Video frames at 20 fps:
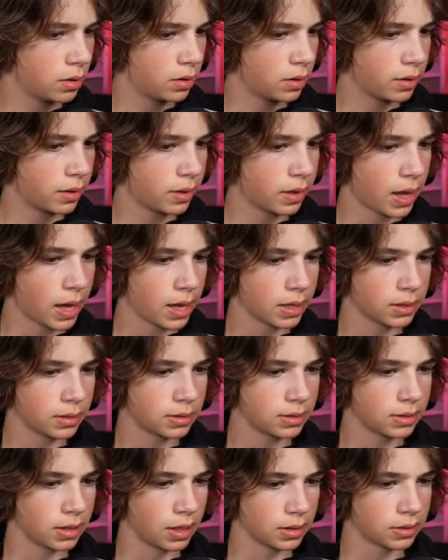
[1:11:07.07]
That
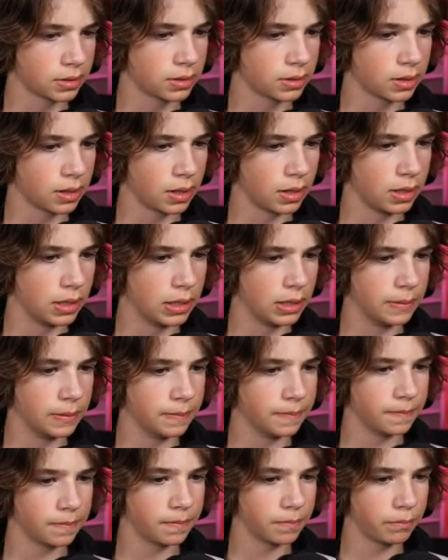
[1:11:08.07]
sucks. Um,
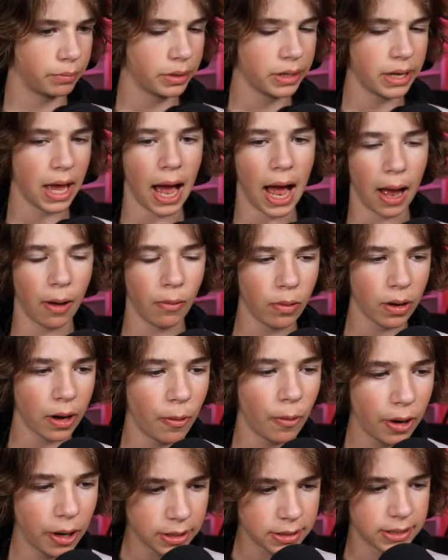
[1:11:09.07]
but yeah, I, what I
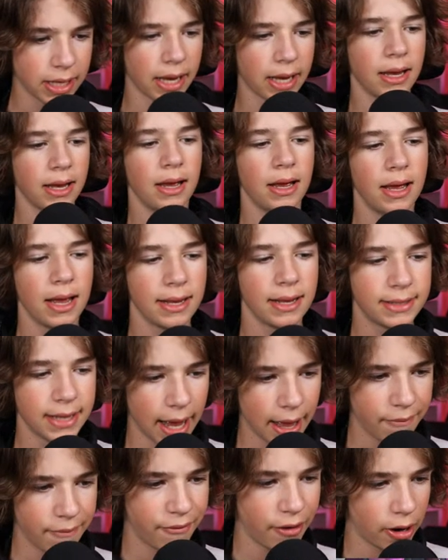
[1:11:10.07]
wanted to say is I
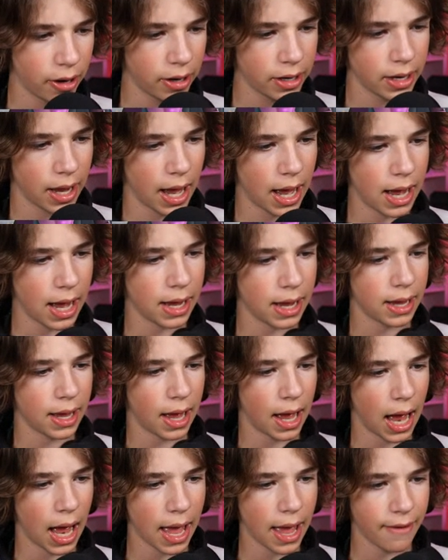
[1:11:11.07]
am very, uh,
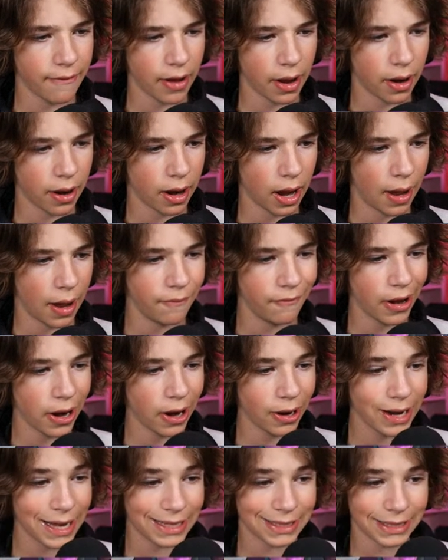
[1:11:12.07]
I am, very, I'm
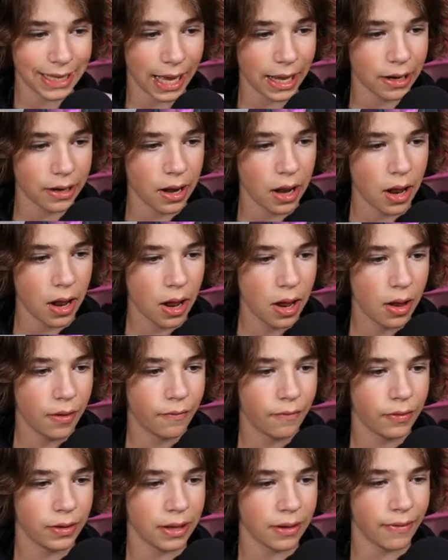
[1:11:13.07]
very excited
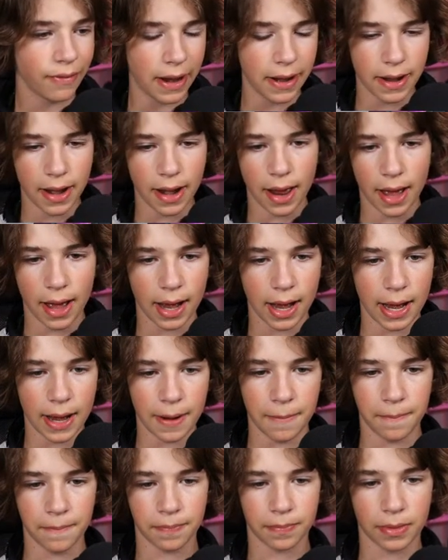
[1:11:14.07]
for the event.
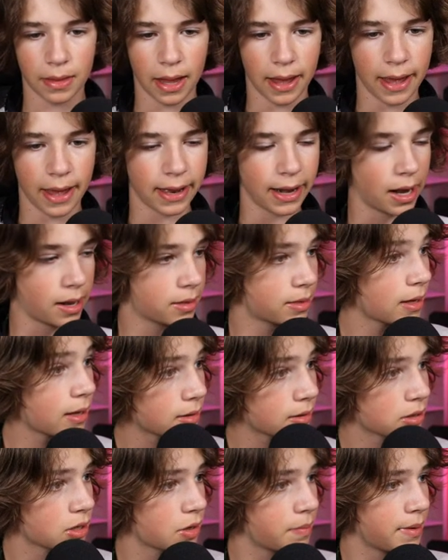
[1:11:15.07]
Um, and I think
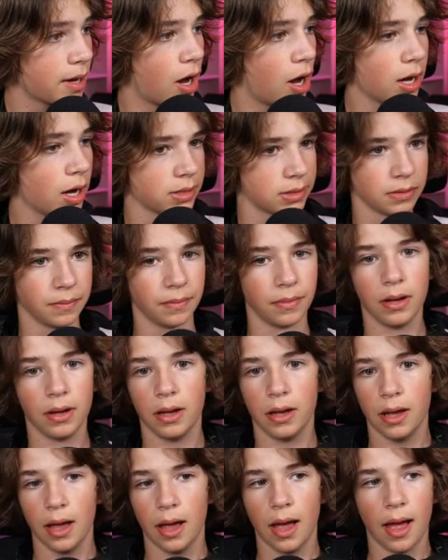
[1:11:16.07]
it's gonna be awesome.
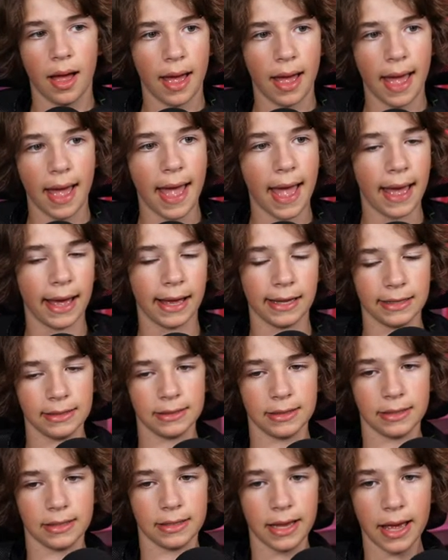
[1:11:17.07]
And
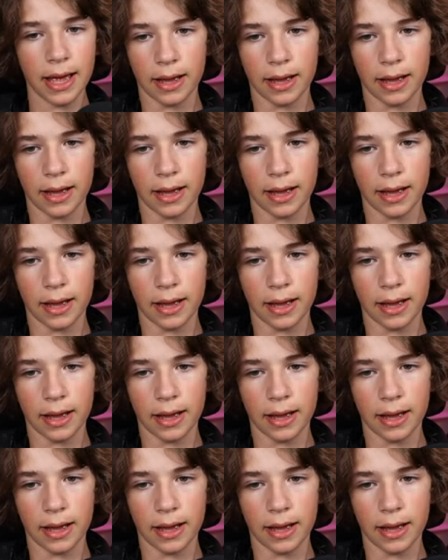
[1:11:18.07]
yeah.